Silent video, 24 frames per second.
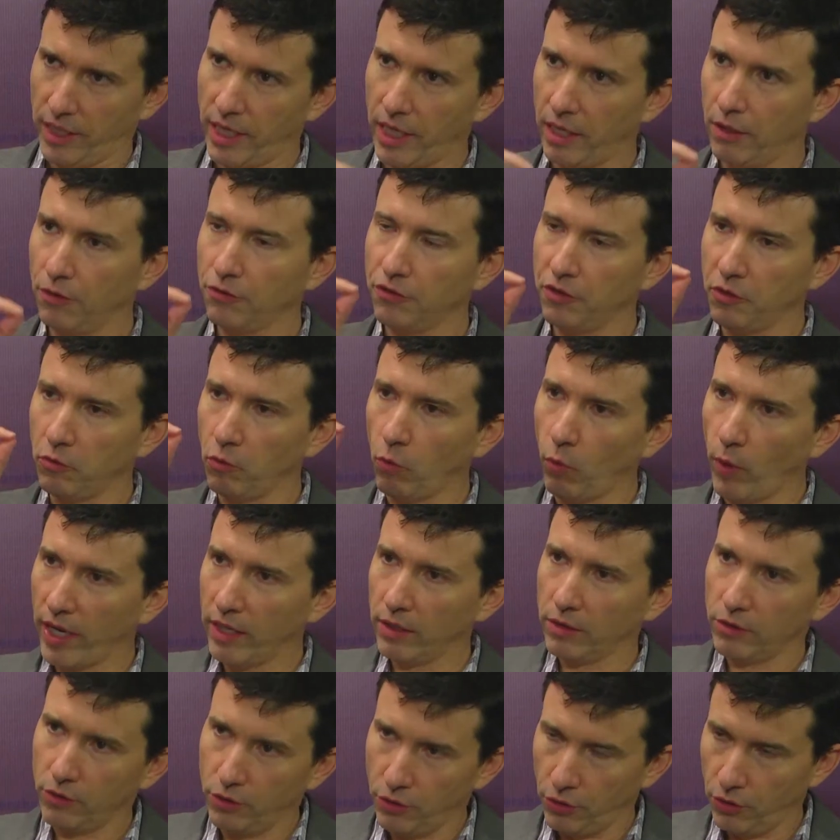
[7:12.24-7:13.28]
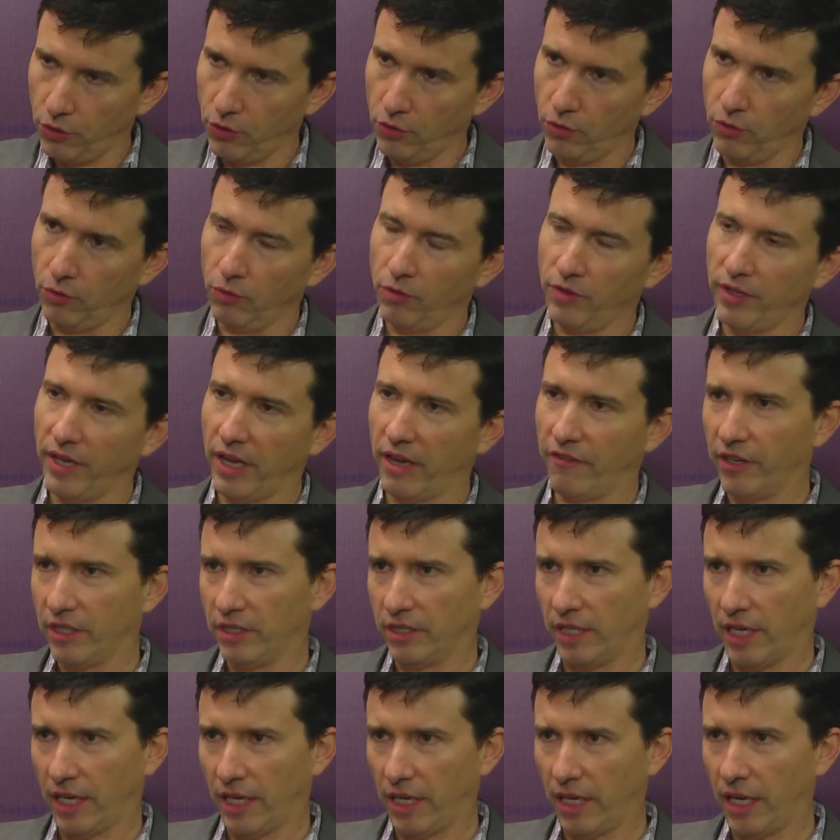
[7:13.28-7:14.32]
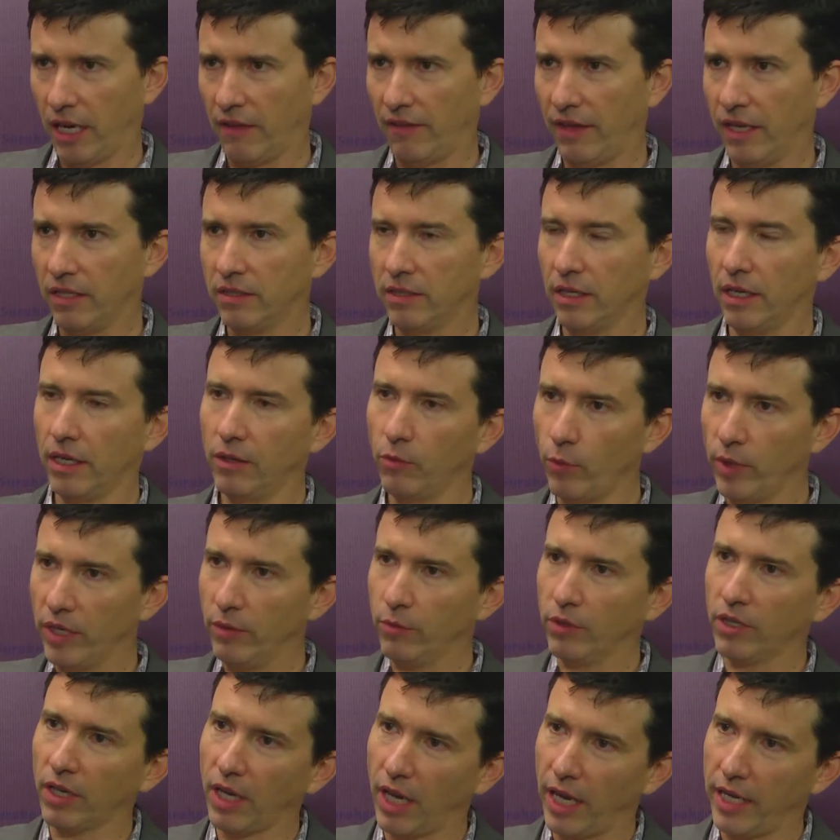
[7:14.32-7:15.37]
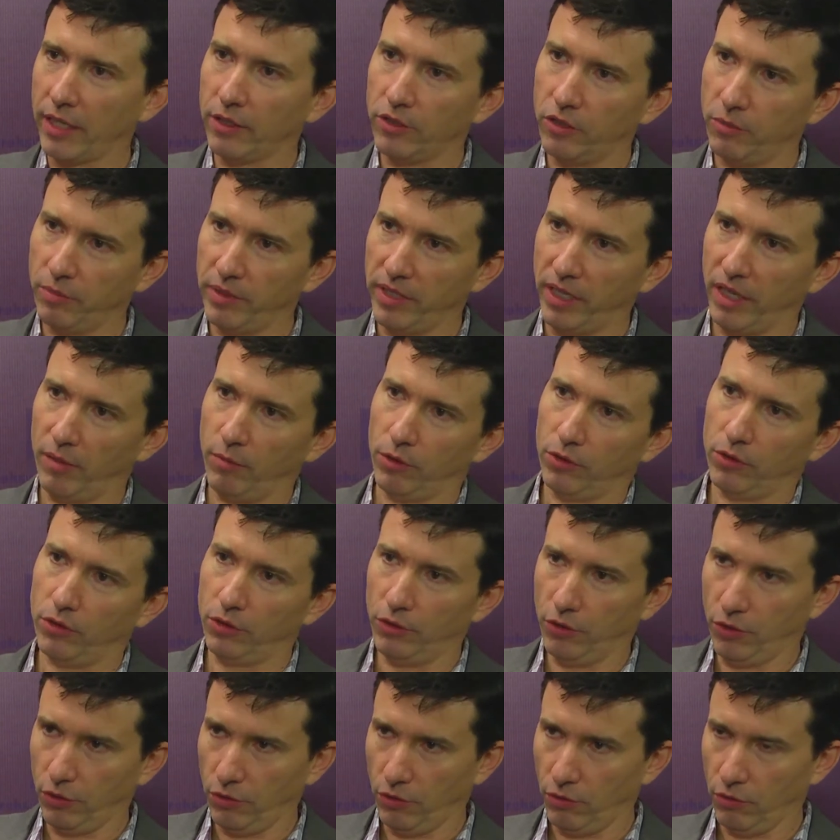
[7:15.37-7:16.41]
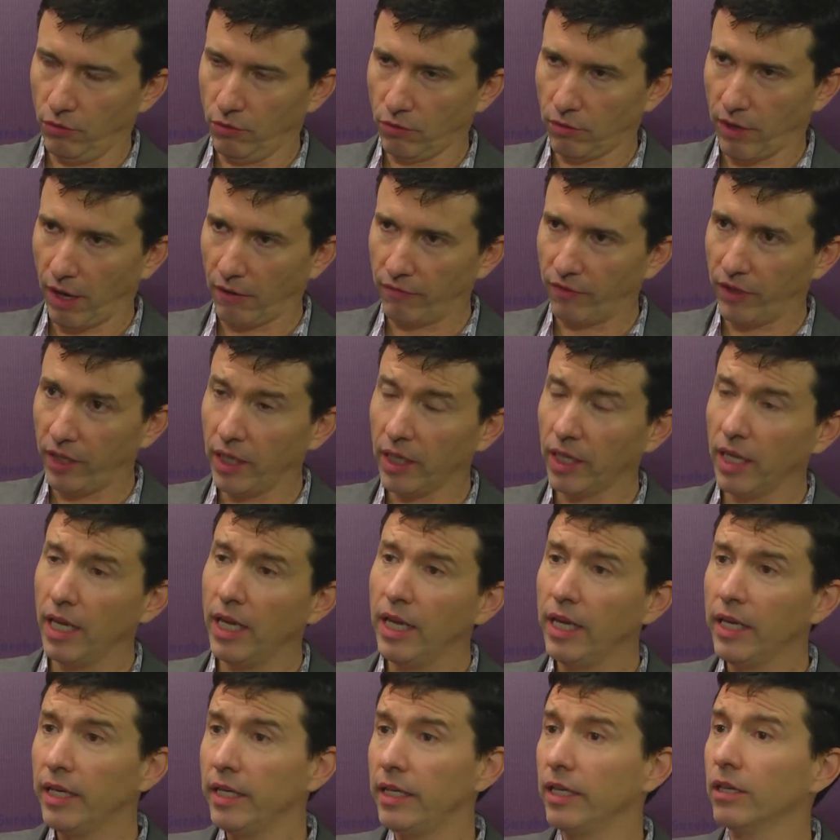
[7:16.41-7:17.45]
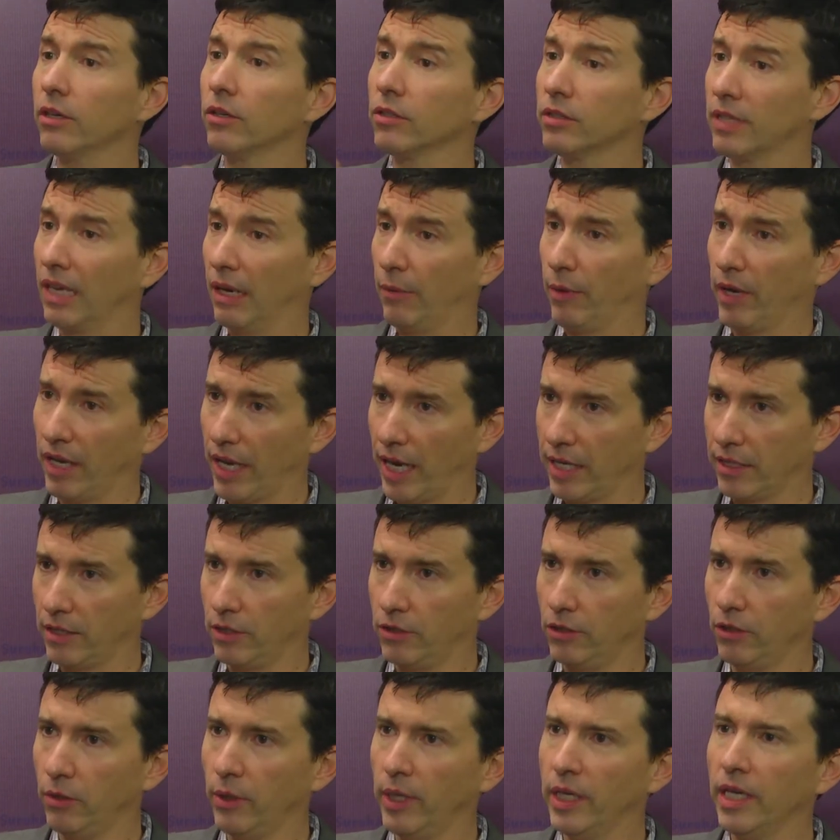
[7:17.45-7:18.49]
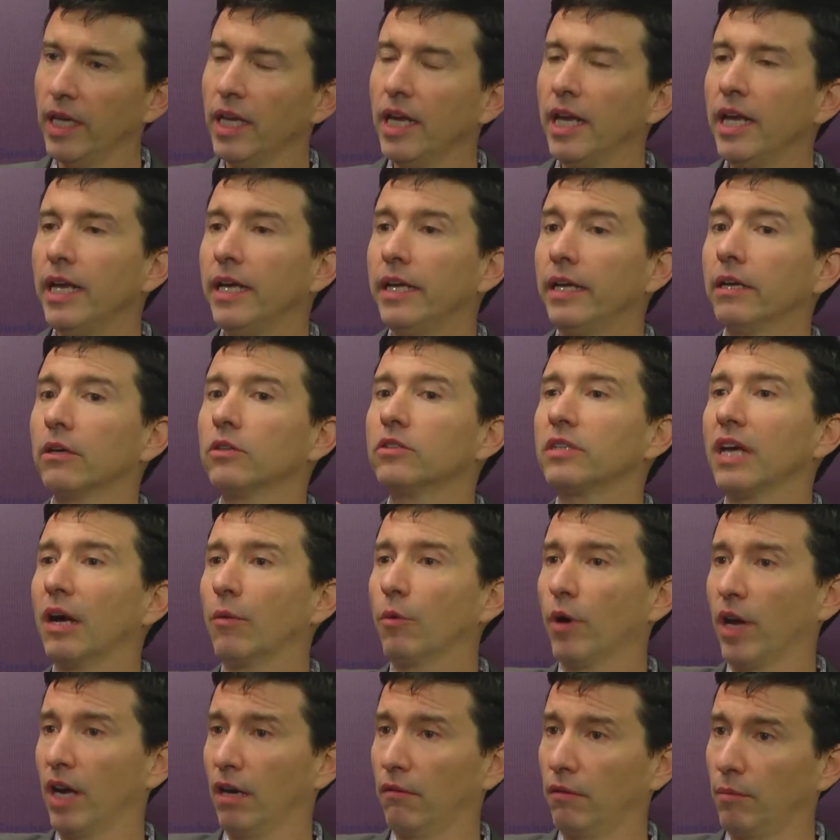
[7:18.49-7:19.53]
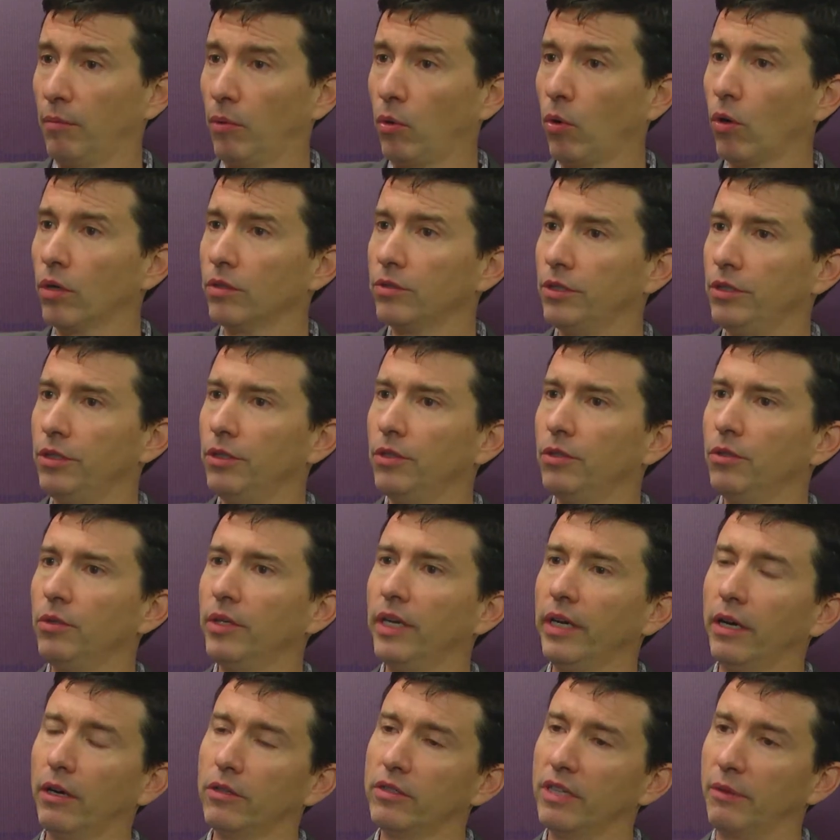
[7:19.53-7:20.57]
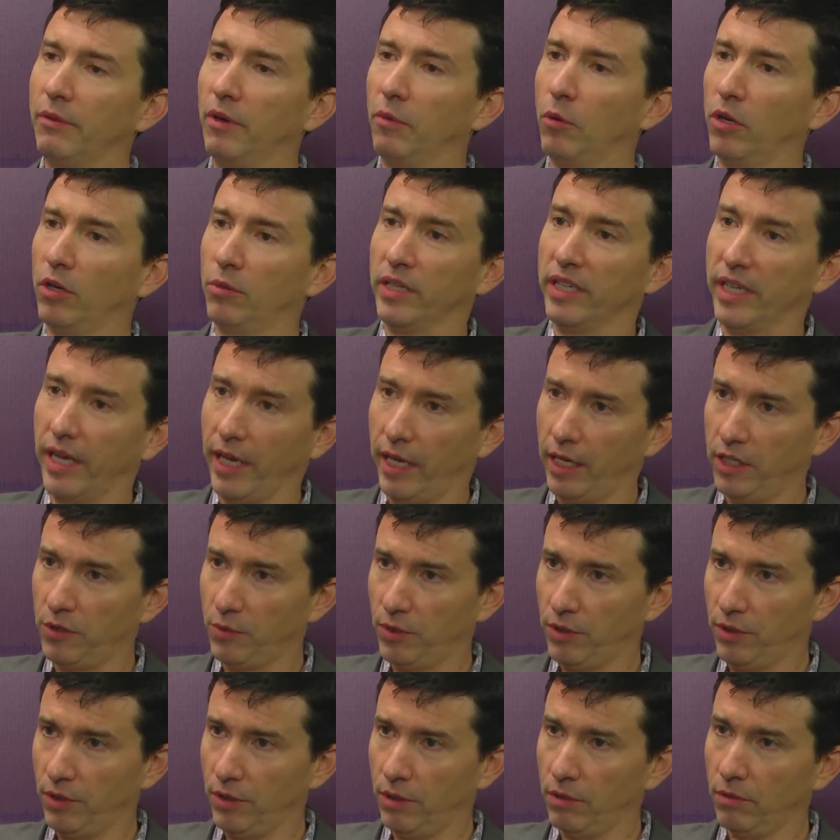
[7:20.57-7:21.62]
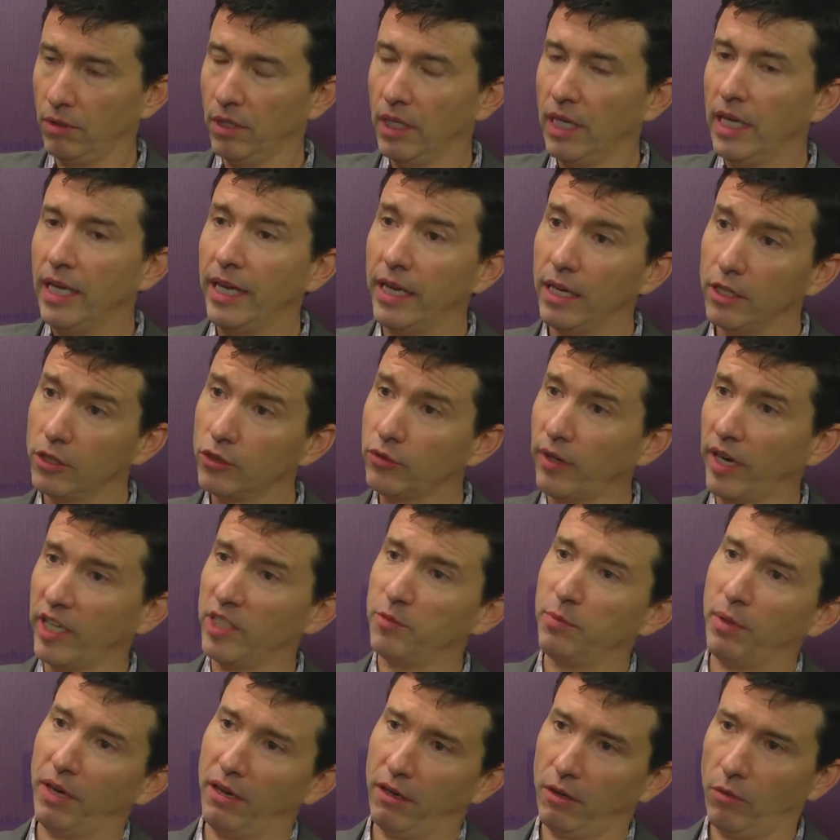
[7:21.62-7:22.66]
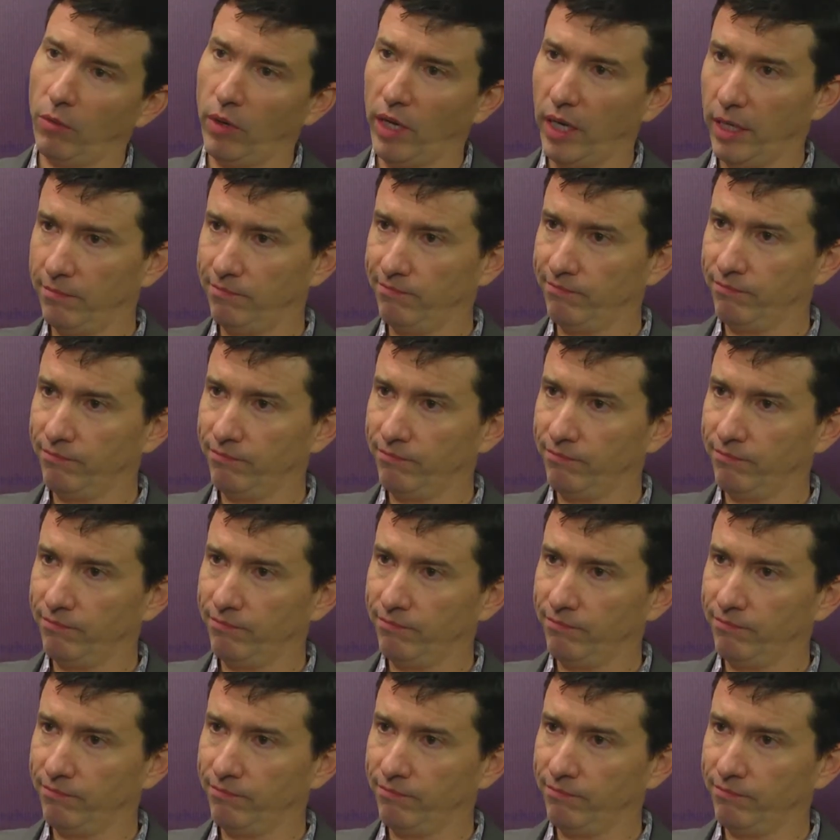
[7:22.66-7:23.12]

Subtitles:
The industry went to the FSA and they said, we would like to be able to do crowdfunding. Here's how we'd like to do it. Here's how we're going to report to you. Here's how we want to engage with you in a transparent way.